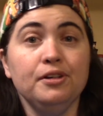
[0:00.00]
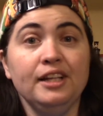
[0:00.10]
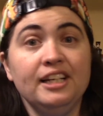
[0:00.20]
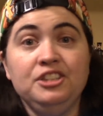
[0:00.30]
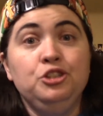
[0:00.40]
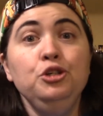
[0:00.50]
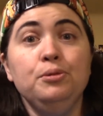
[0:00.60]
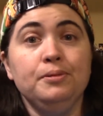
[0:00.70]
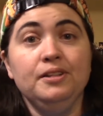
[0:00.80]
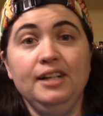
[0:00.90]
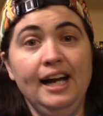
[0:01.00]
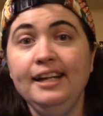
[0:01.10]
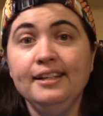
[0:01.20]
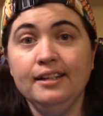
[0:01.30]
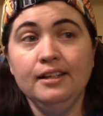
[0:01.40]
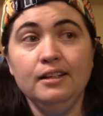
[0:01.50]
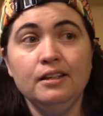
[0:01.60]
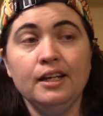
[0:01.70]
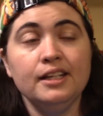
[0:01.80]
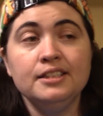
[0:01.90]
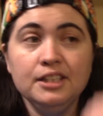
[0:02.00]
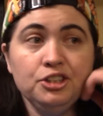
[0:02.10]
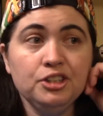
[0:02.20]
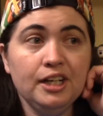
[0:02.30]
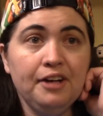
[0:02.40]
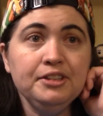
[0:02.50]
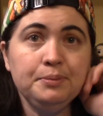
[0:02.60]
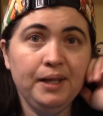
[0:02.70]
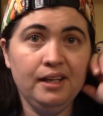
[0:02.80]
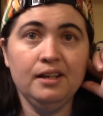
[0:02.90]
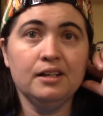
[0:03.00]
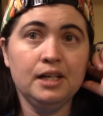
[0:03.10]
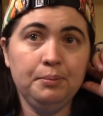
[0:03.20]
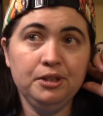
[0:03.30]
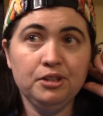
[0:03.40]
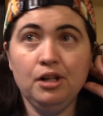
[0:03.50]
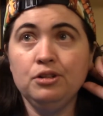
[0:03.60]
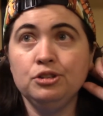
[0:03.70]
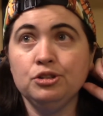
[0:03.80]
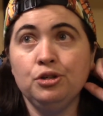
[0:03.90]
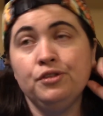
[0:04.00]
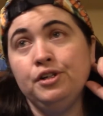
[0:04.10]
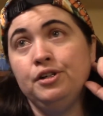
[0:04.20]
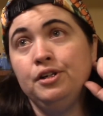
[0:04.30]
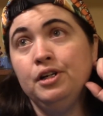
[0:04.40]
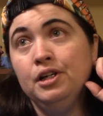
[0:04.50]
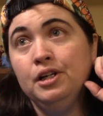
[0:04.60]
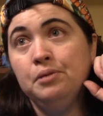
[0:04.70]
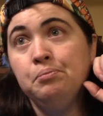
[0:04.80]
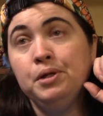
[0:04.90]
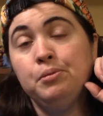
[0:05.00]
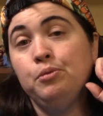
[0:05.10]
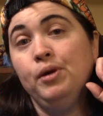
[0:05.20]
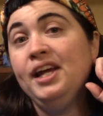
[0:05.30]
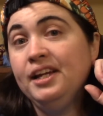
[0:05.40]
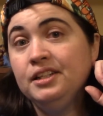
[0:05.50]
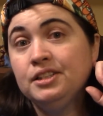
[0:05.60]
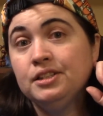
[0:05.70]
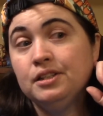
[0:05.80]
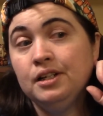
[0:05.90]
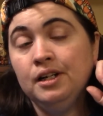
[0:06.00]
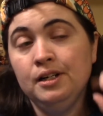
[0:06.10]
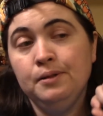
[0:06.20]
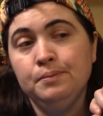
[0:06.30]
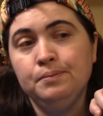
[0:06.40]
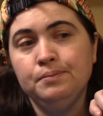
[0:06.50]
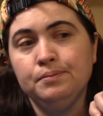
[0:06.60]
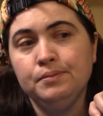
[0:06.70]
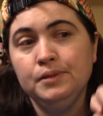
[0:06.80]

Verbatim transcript: Like it's doable. I did it. Like essentially, I was making a couple of dollars over minimum wage um,